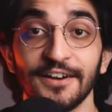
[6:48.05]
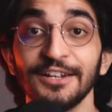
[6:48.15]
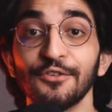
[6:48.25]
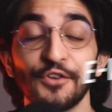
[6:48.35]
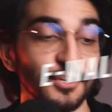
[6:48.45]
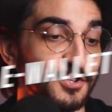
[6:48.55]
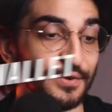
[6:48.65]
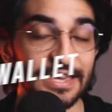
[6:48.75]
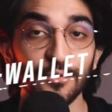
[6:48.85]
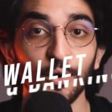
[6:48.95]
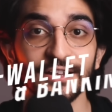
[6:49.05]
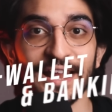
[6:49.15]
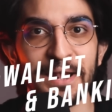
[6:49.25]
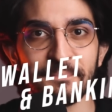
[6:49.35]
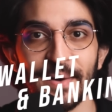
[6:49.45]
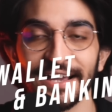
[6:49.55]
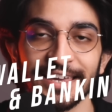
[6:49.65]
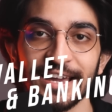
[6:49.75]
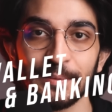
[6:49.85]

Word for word: Finally, you've got your e-wallet and banking